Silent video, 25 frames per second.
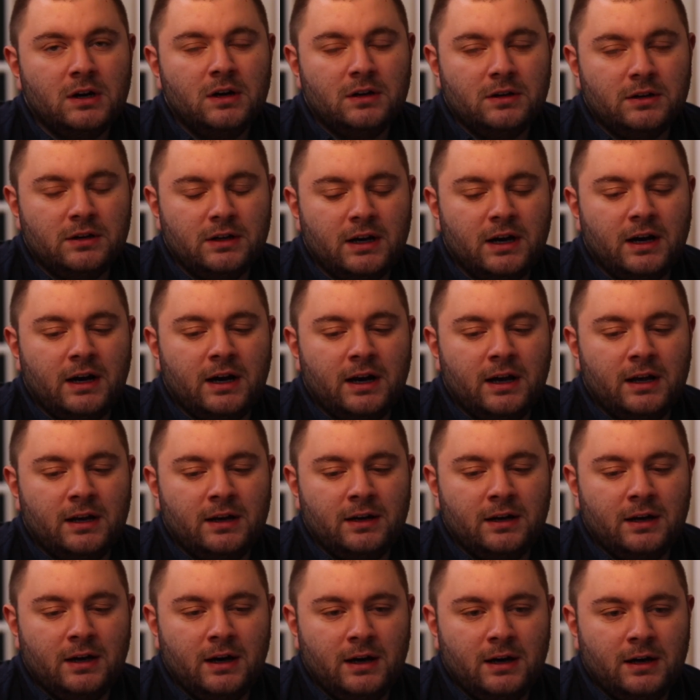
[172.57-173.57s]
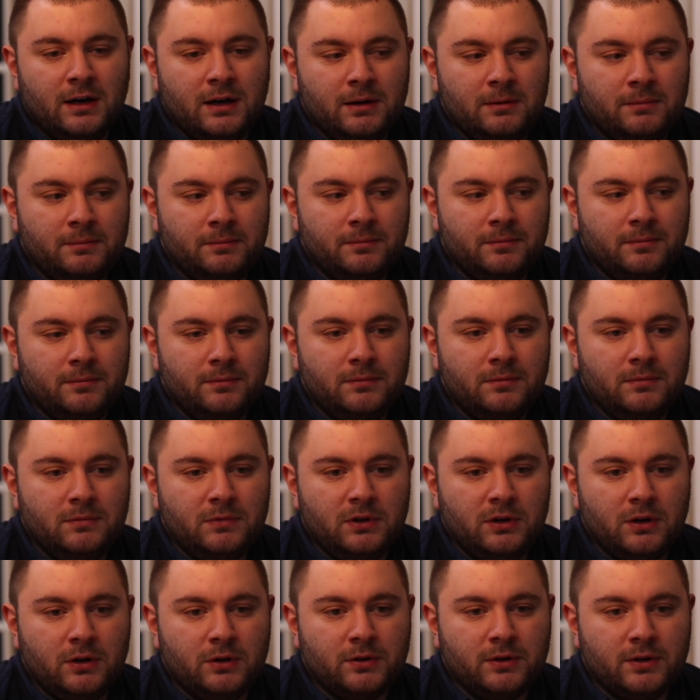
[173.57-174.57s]
Yeah,
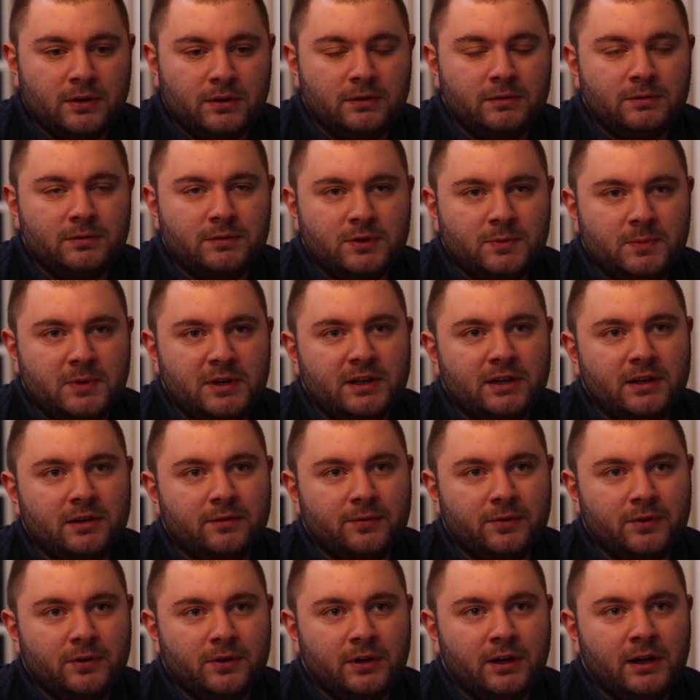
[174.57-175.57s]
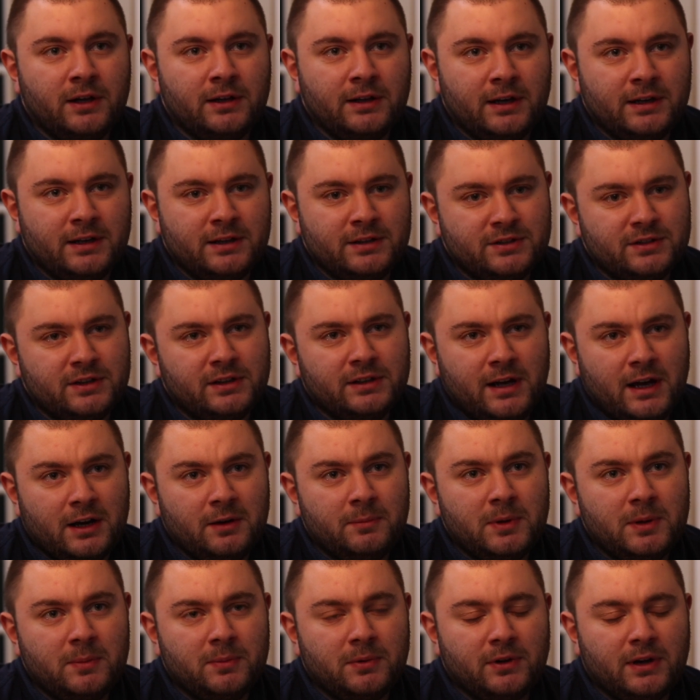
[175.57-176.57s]
and speaking for, I guess a lot
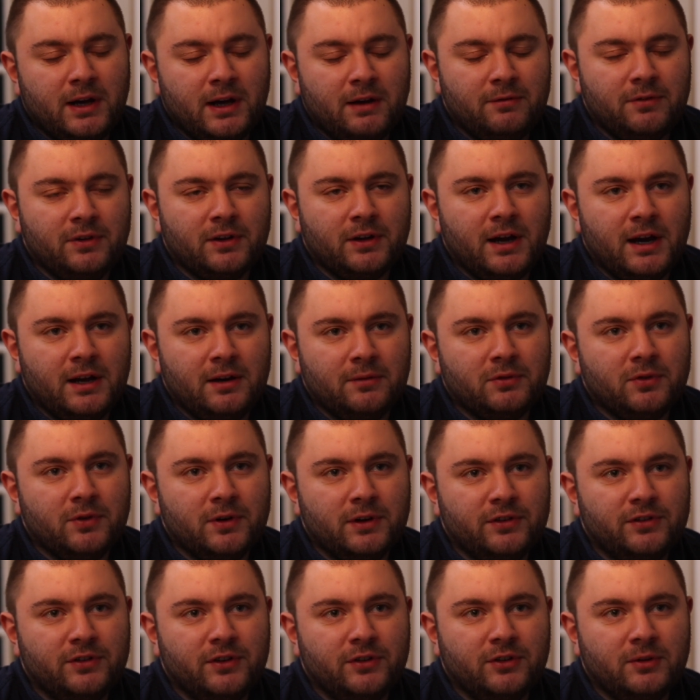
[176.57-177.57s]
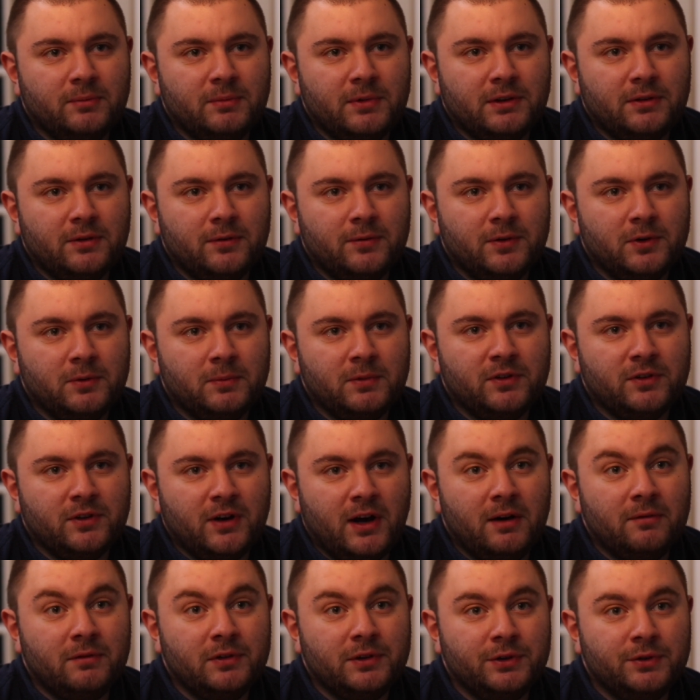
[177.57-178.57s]
of people have the kind of criticism that the film is
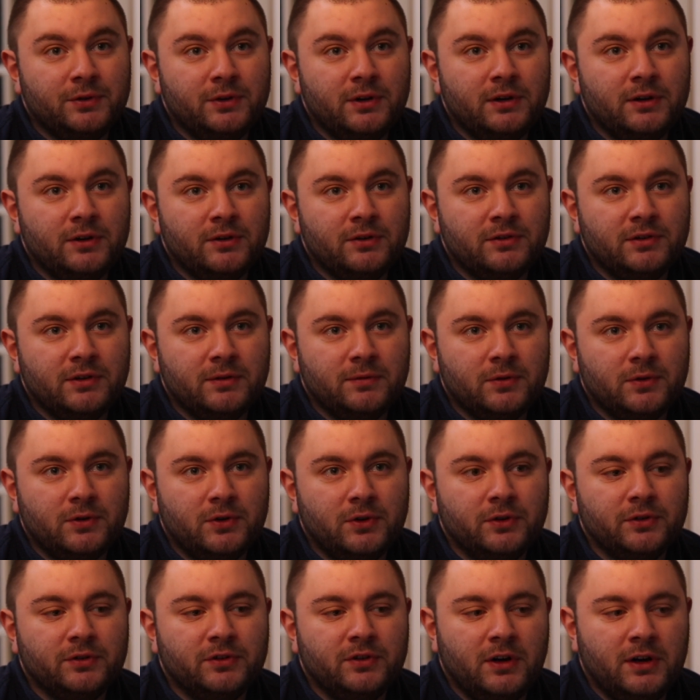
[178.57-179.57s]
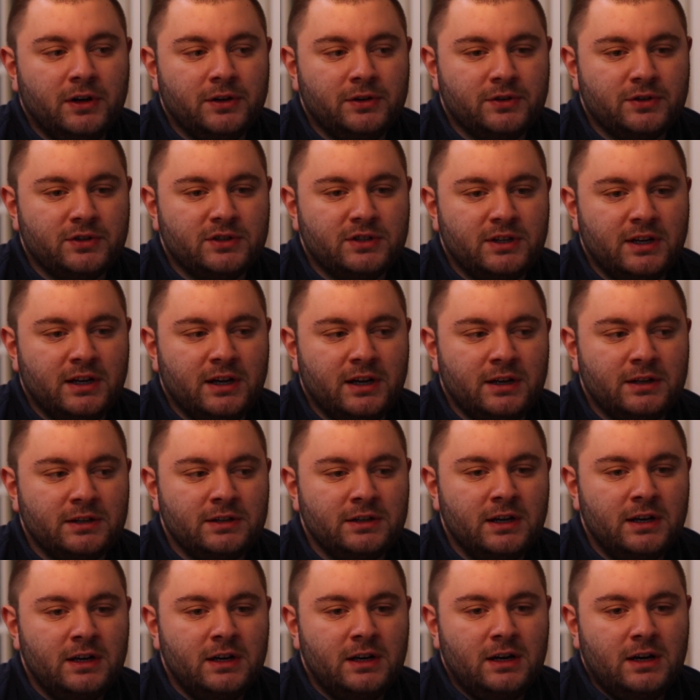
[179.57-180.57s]
convoluted or difficult to understand.